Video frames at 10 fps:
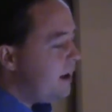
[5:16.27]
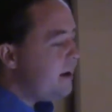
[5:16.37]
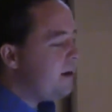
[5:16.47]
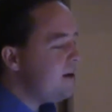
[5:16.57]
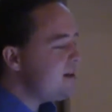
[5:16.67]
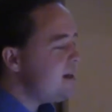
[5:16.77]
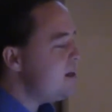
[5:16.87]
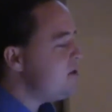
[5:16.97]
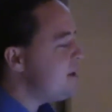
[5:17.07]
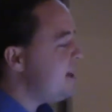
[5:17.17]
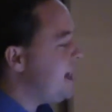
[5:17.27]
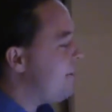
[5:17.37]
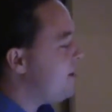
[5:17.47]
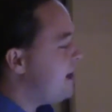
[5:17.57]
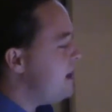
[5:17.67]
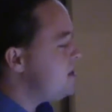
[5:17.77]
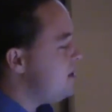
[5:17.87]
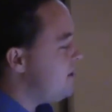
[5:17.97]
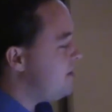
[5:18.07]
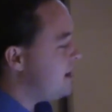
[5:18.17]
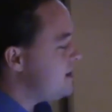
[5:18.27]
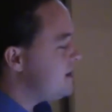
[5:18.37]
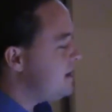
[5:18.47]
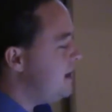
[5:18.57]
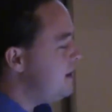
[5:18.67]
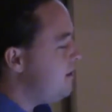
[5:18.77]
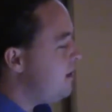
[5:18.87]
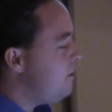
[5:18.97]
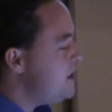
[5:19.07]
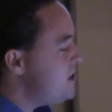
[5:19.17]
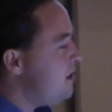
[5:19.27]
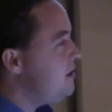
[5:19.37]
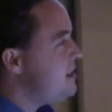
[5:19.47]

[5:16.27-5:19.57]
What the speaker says: Now here's an interesting application of this. In the original